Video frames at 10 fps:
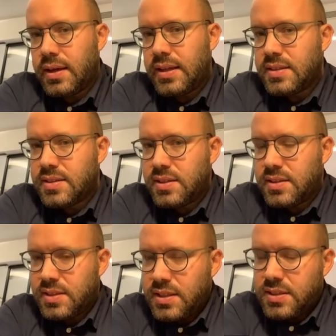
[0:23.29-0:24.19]
And th
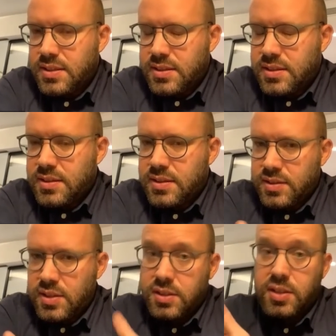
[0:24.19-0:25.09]
this,
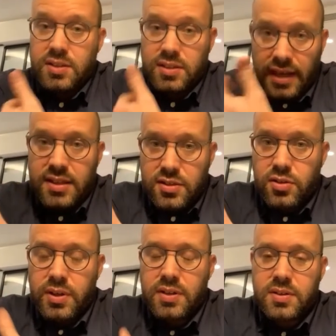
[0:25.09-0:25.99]
this is
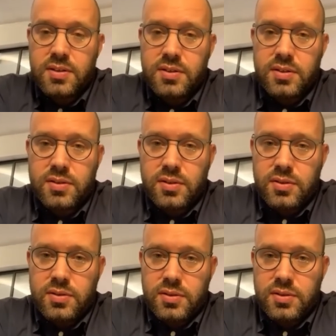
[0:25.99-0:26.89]
answering the, the,
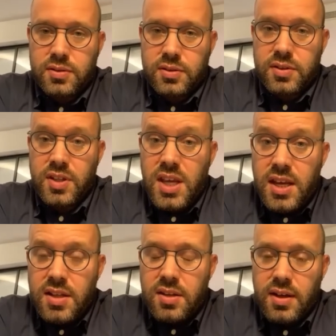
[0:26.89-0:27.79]
the, the
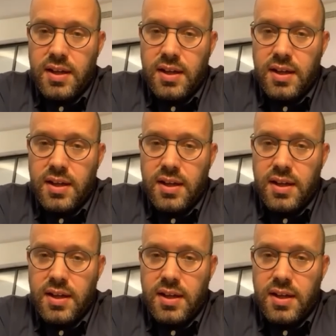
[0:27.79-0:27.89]
need